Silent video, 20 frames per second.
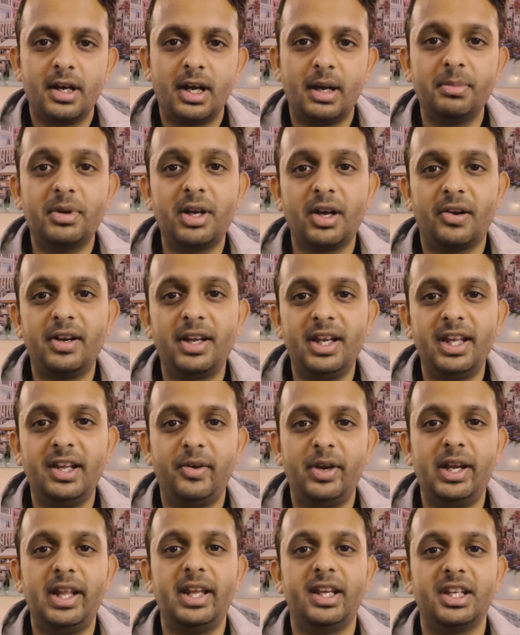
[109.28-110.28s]
I'm
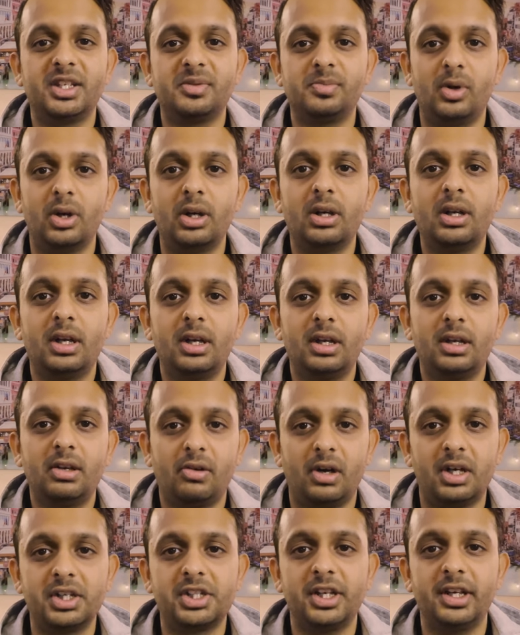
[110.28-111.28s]
currently reading his book,
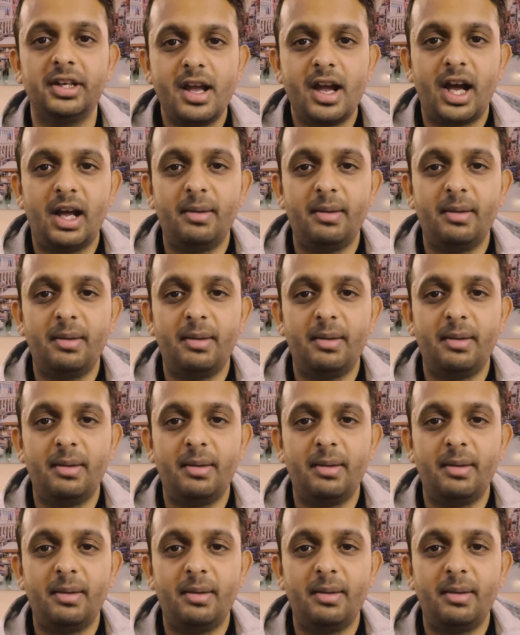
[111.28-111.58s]
Crush It.